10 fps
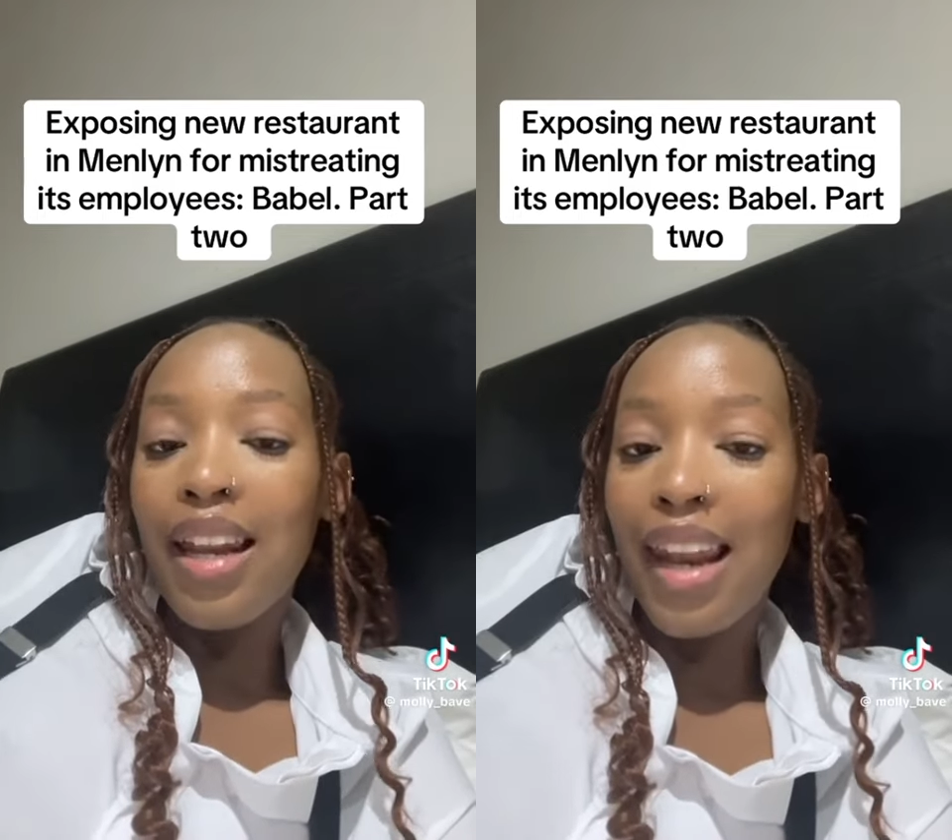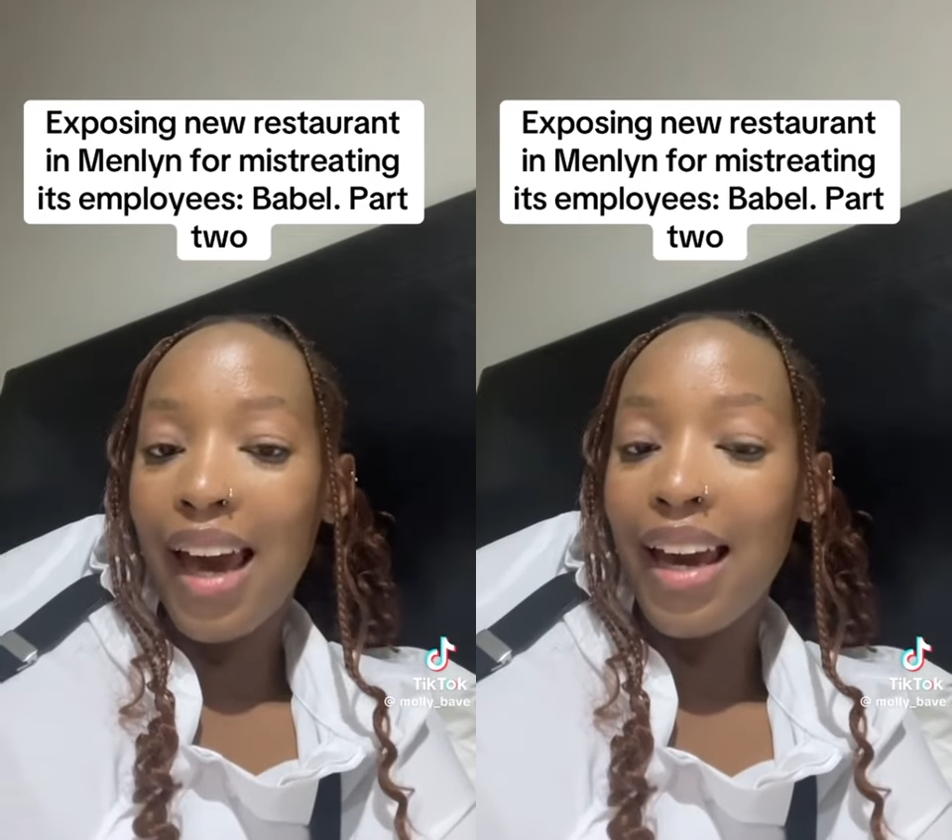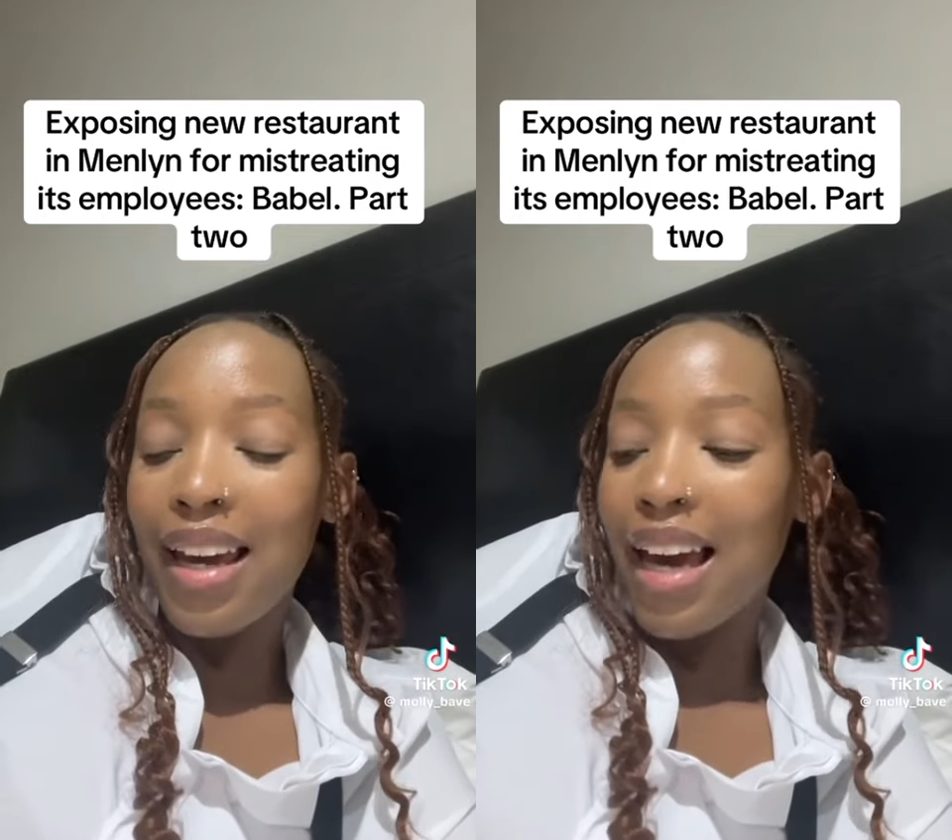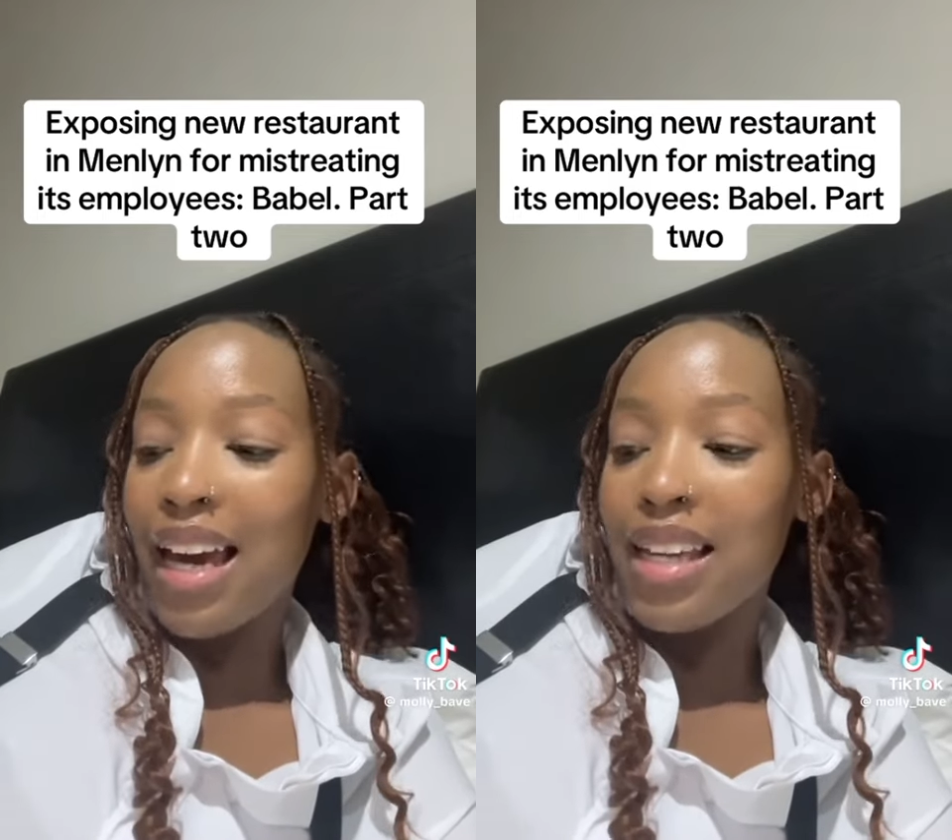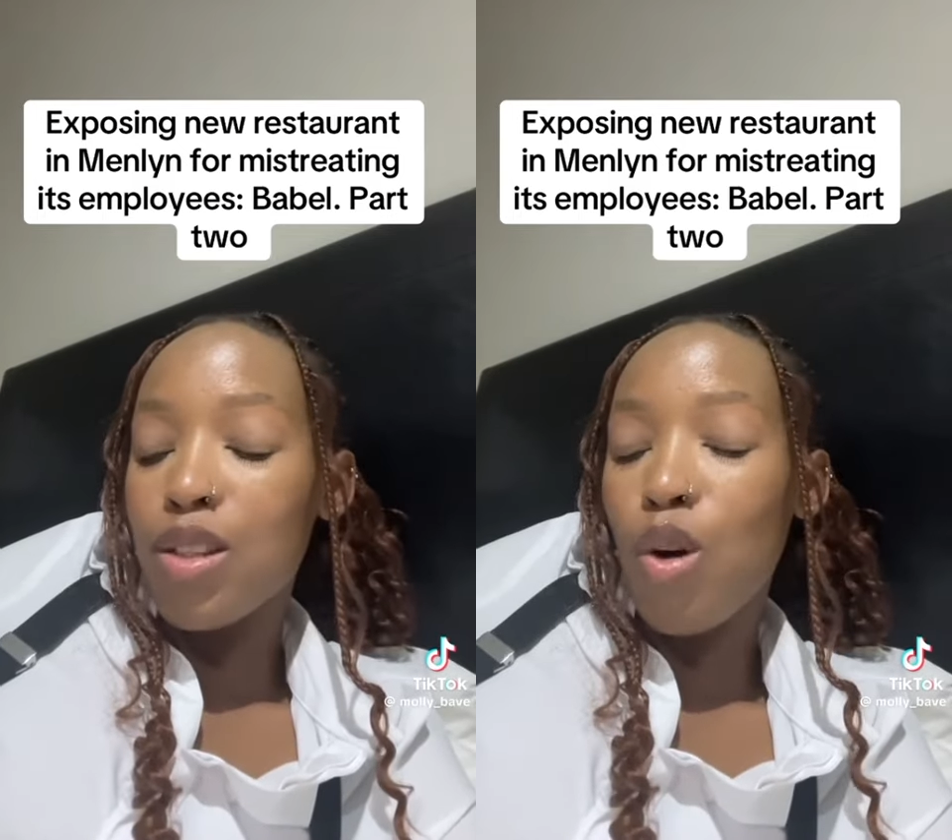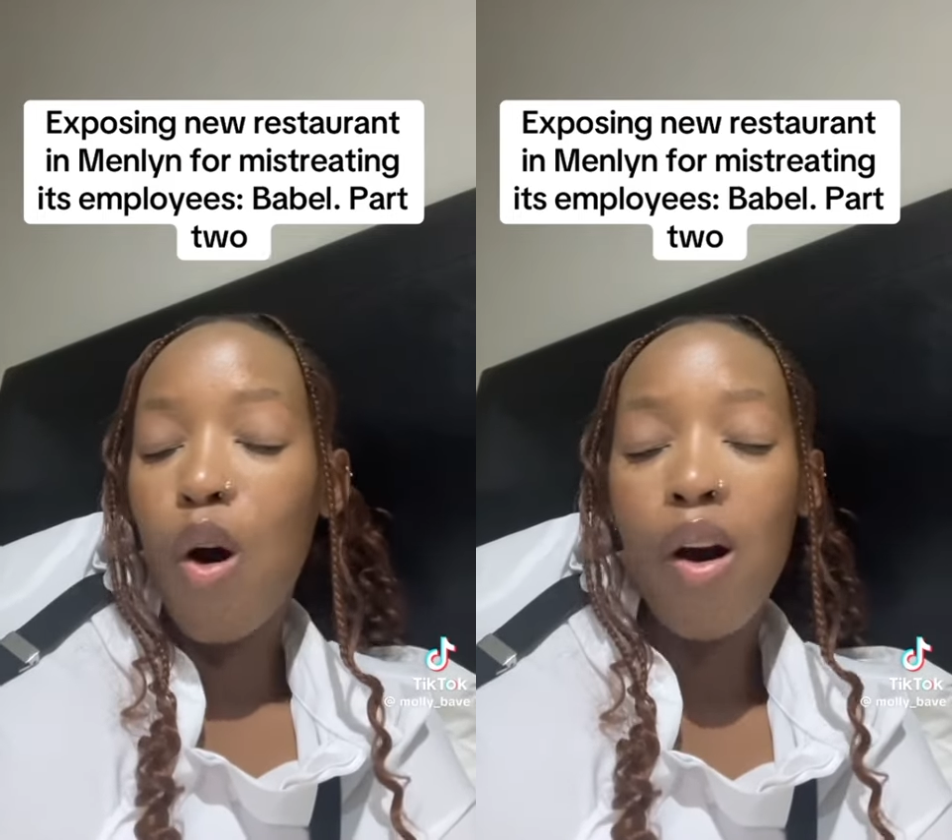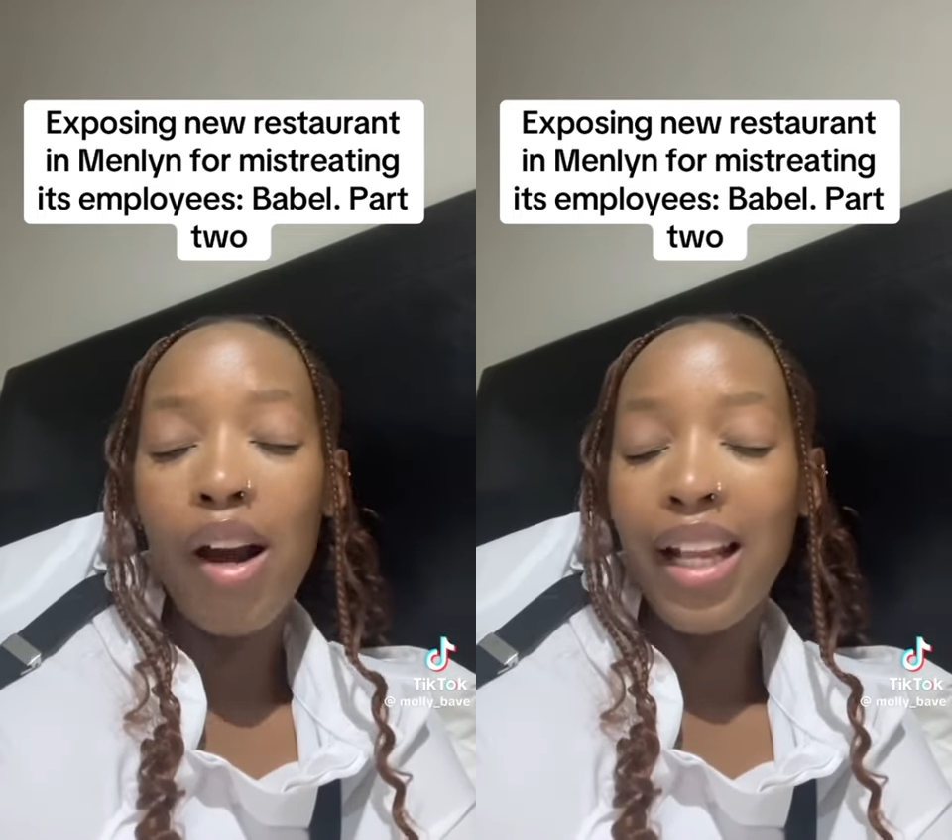like guys, yo, oh,